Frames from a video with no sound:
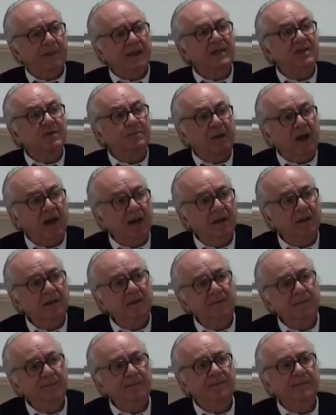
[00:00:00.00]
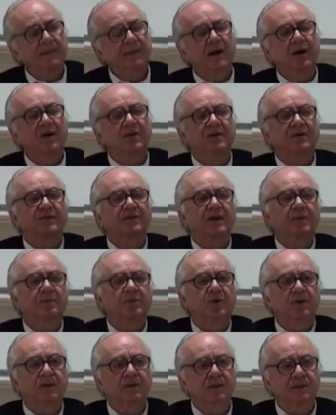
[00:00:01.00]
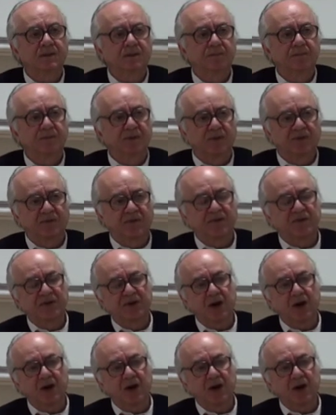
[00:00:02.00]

expelling out of their borders both the